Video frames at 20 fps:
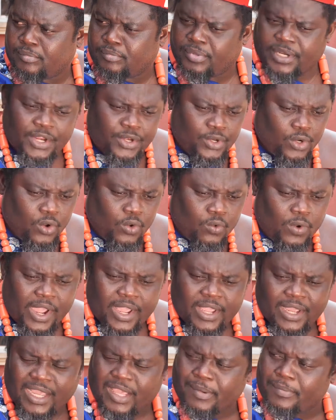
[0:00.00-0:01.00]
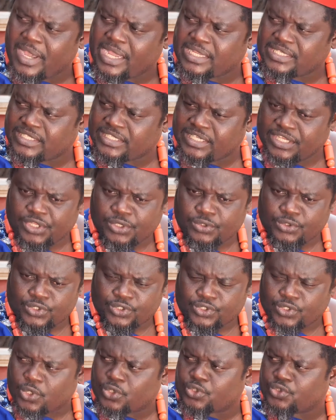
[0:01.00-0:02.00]
But I know why I am asking you
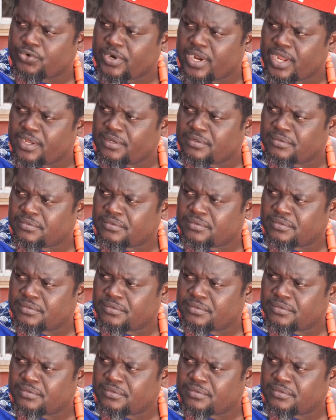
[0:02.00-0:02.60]
to talk to her.